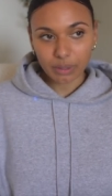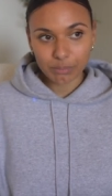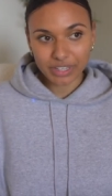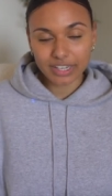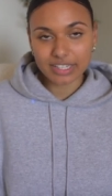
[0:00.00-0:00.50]

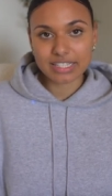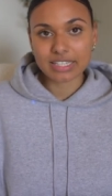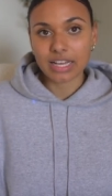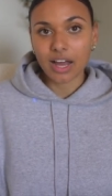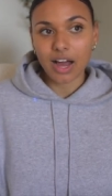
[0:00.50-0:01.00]

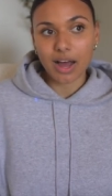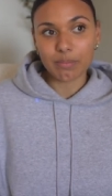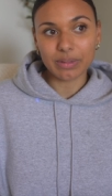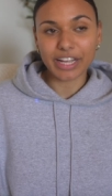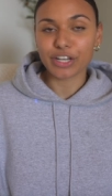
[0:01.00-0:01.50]
because
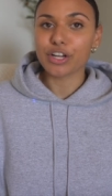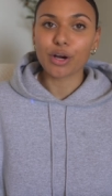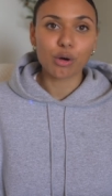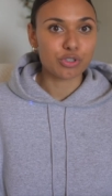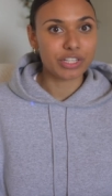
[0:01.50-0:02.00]
I'm like,
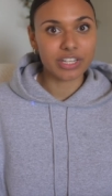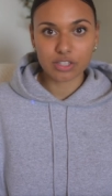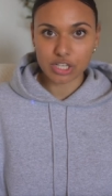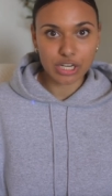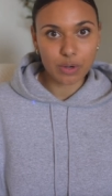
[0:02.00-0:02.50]
no, she
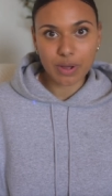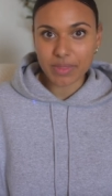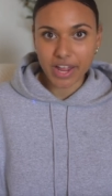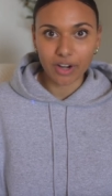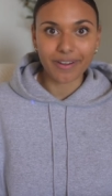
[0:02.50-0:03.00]
needs to know I'm
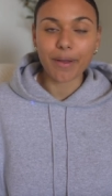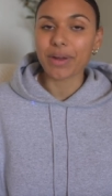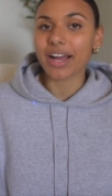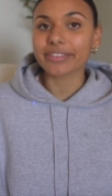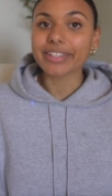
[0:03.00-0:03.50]
there and I'm
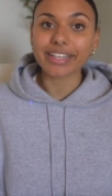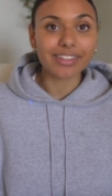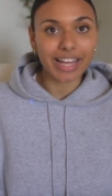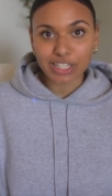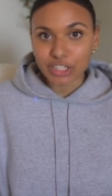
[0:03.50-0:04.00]
not
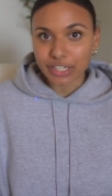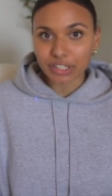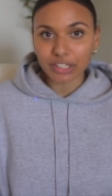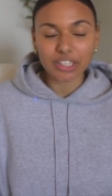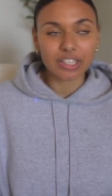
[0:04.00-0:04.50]
neglecting
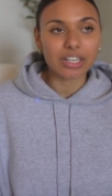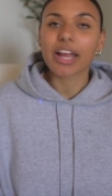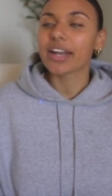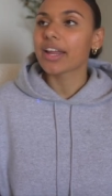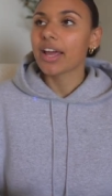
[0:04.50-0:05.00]
her
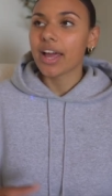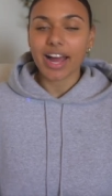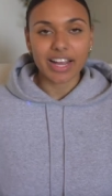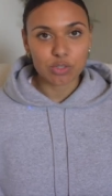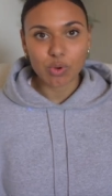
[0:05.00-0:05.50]
and
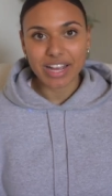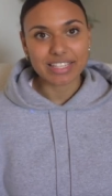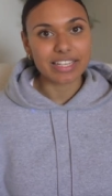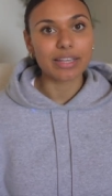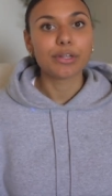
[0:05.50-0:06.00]

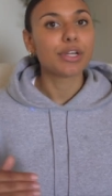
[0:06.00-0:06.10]
XYZ.